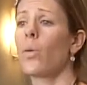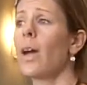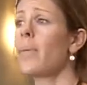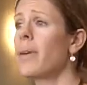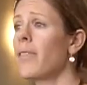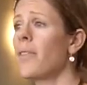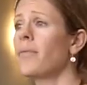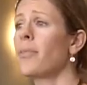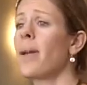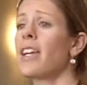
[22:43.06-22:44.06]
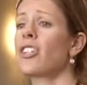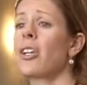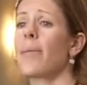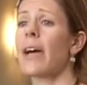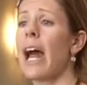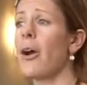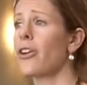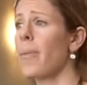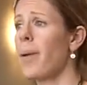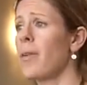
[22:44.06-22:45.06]
quite a bit of information about how
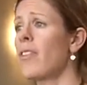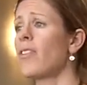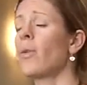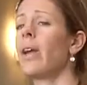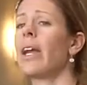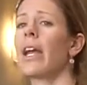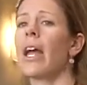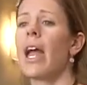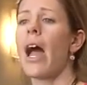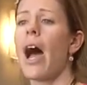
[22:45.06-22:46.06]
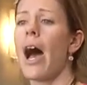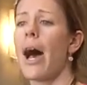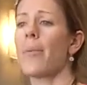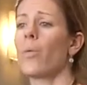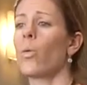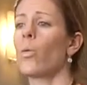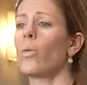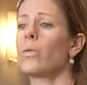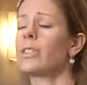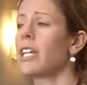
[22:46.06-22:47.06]
your baby's doing,
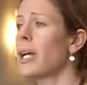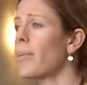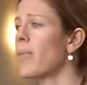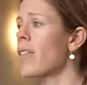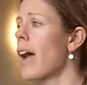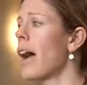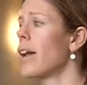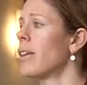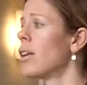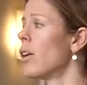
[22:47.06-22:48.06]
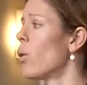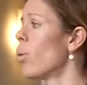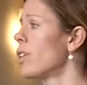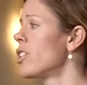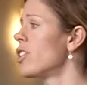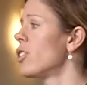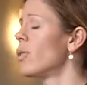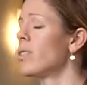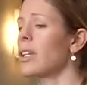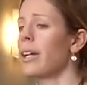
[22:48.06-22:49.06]
tips on what to do
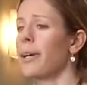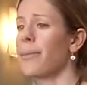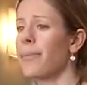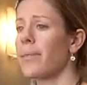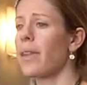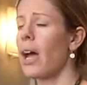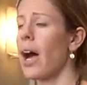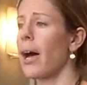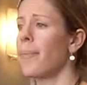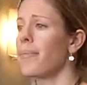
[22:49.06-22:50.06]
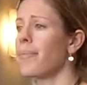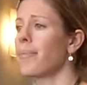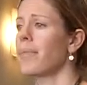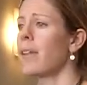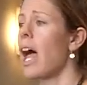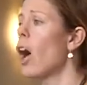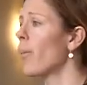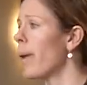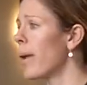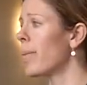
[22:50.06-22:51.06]
to
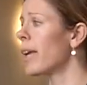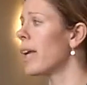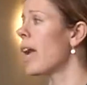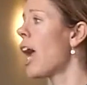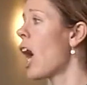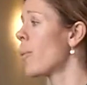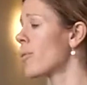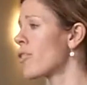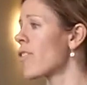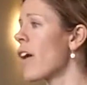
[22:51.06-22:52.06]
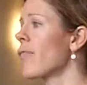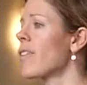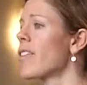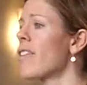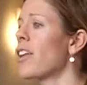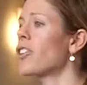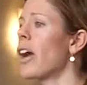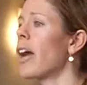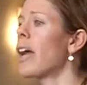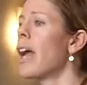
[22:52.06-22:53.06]
help baby, help yourself,
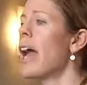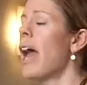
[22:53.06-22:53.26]
etc.